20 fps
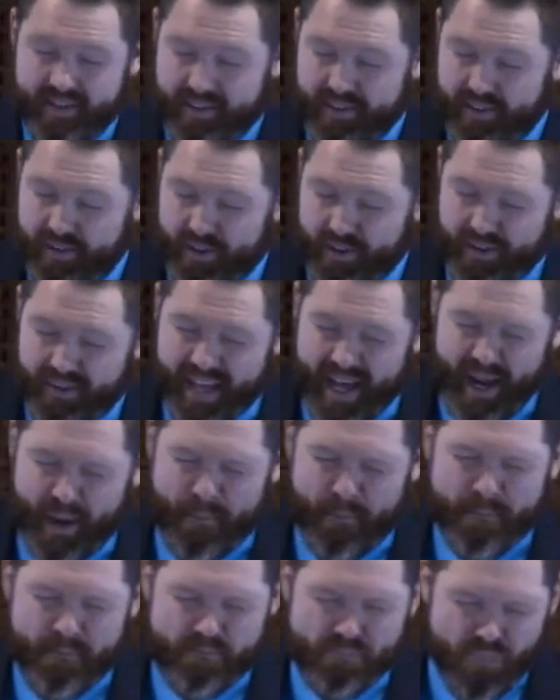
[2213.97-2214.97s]
Lord,
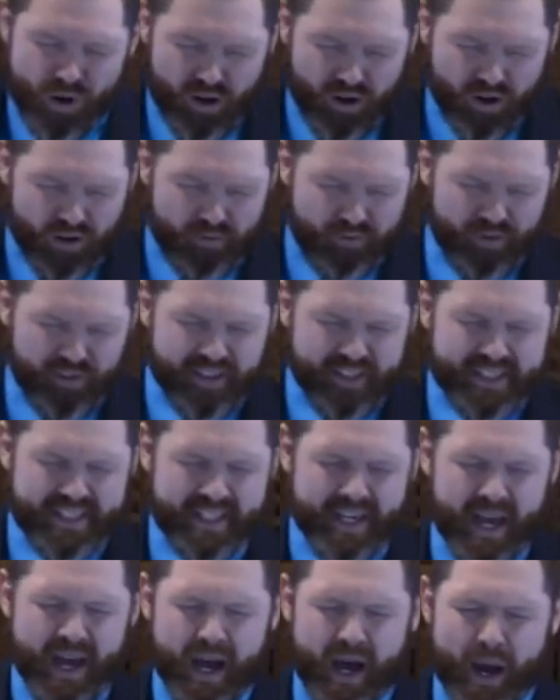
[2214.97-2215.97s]
that
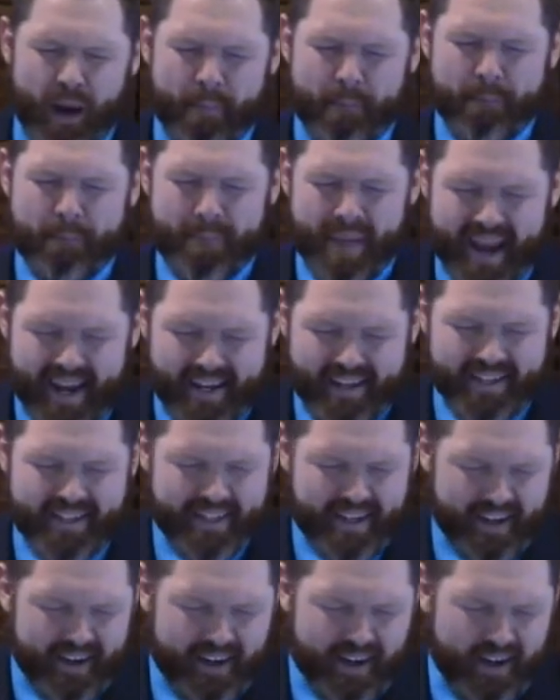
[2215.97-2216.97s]
marvelous,
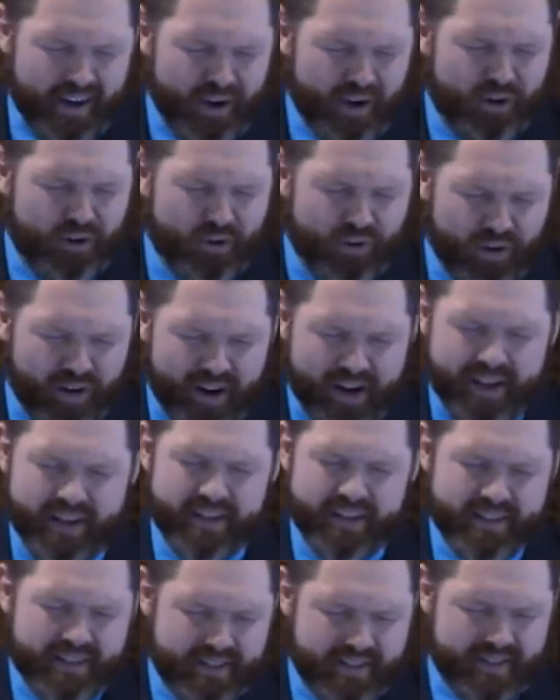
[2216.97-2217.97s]
amazing
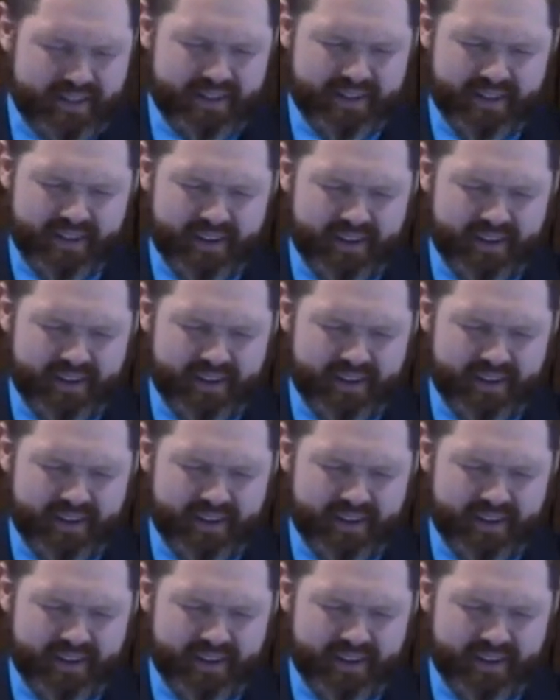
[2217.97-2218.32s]
grace,